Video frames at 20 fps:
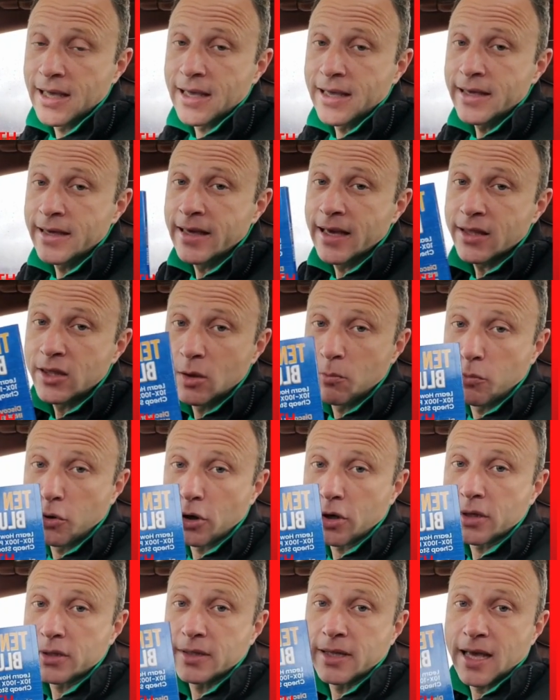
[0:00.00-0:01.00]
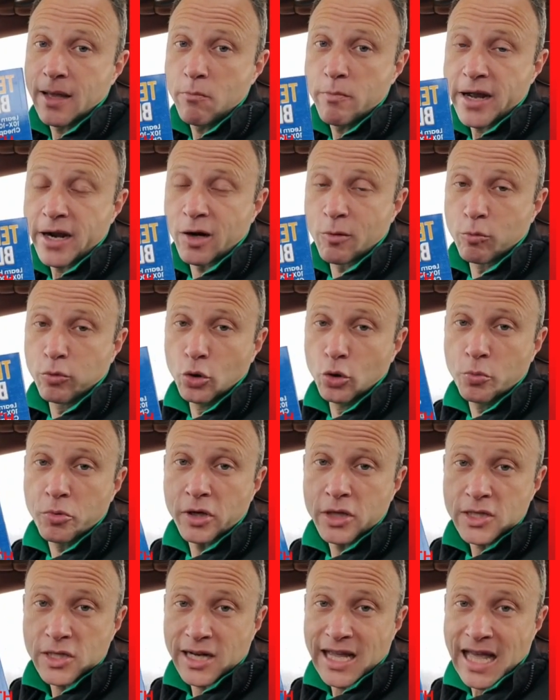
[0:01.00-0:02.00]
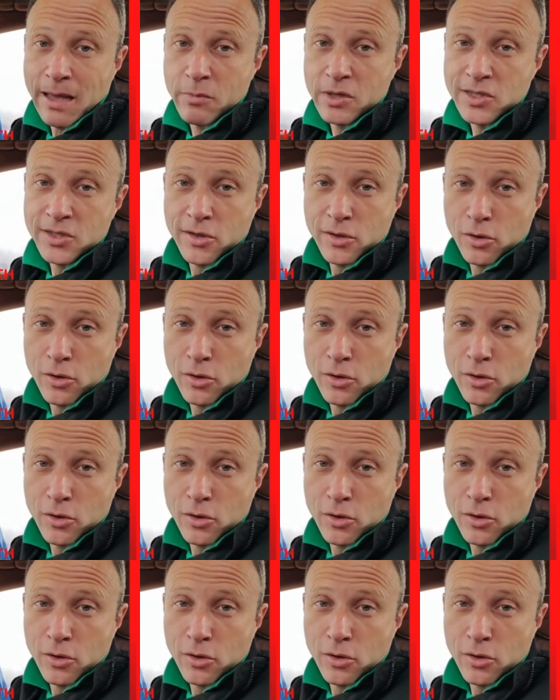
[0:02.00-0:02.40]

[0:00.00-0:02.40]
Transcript: Get the book, 10 Bagger it's on Amazon,